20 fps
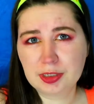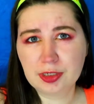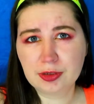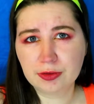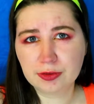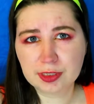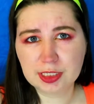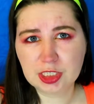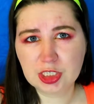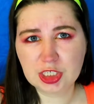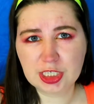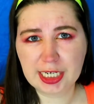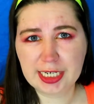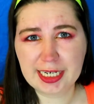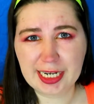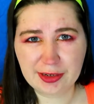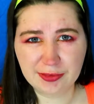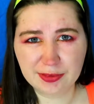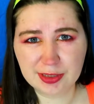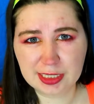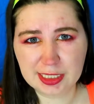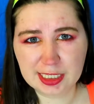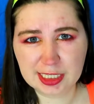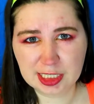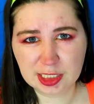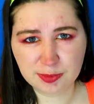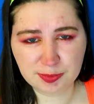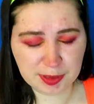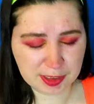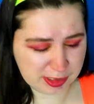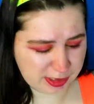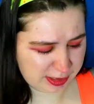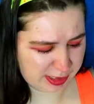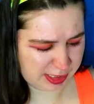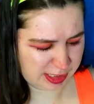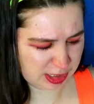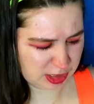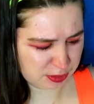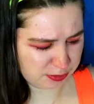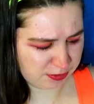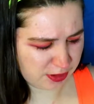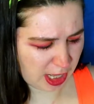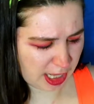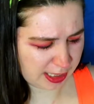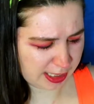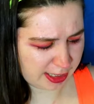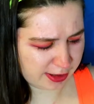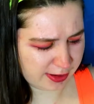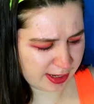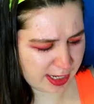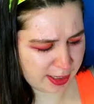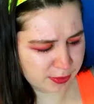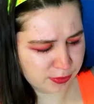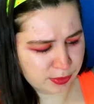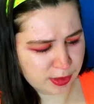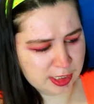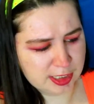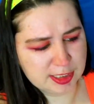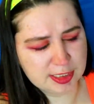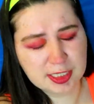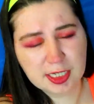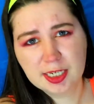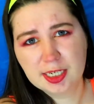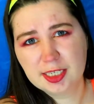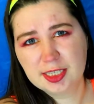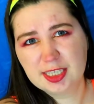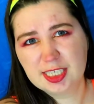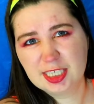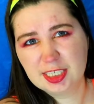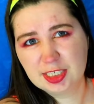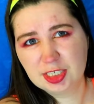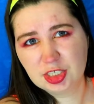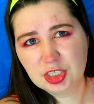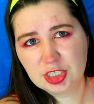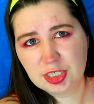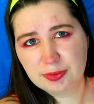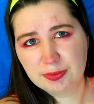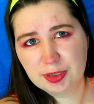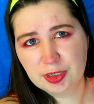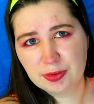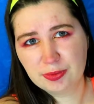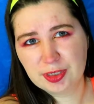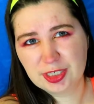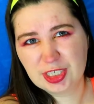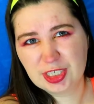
The only shade I really experienced fallout on was this shimmer,